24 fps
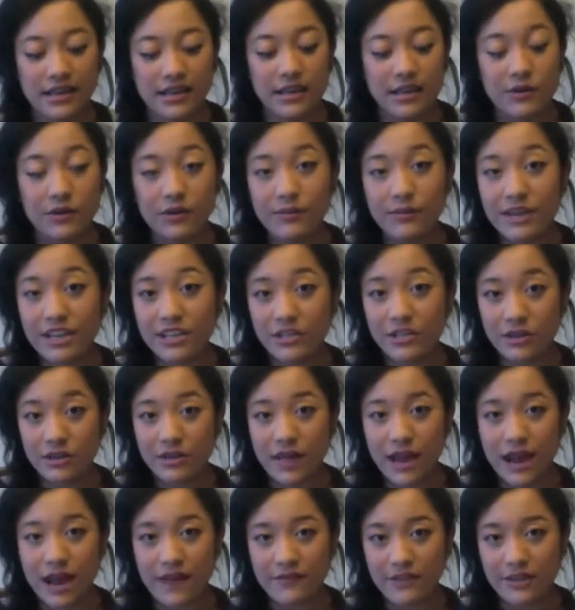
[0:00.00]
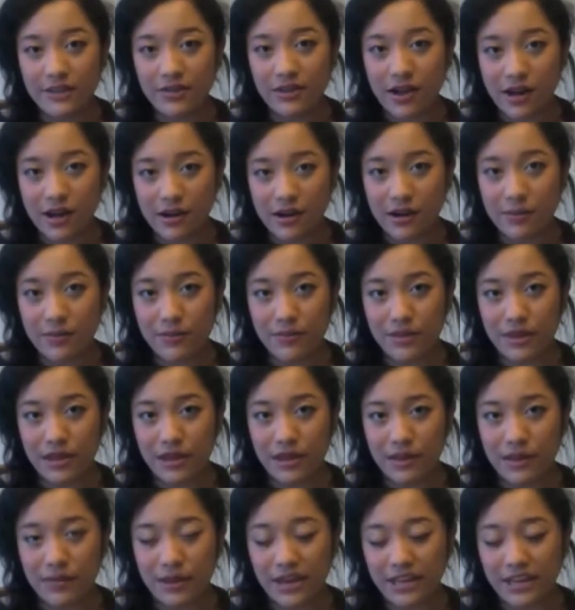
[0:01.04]
You want to make sure that after you cut up
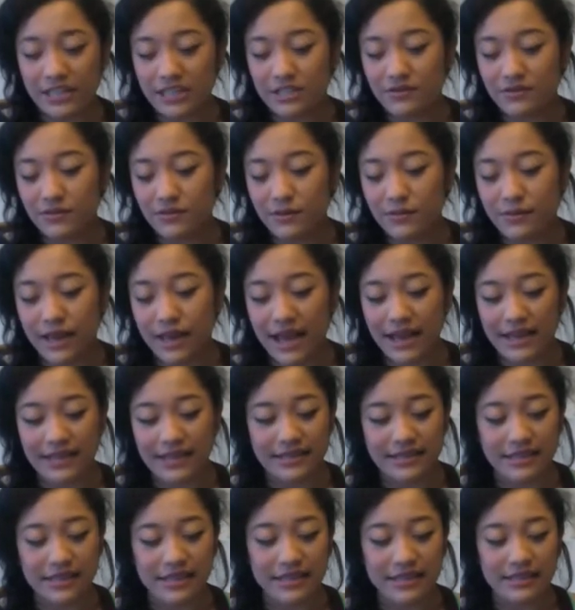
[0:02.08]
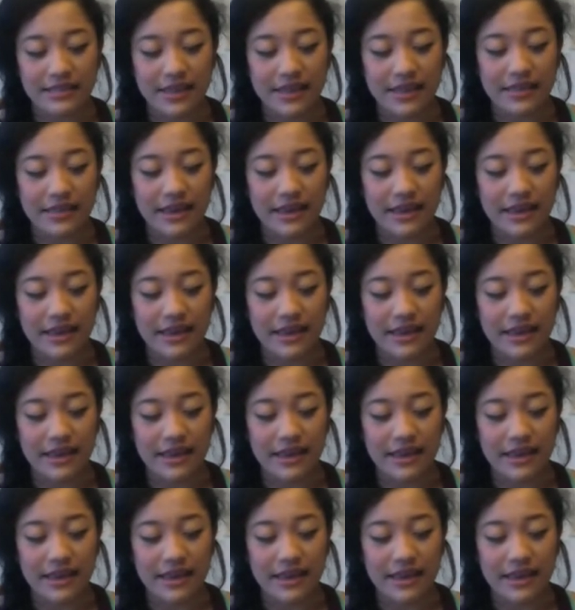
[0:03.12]
the pages from the magazines,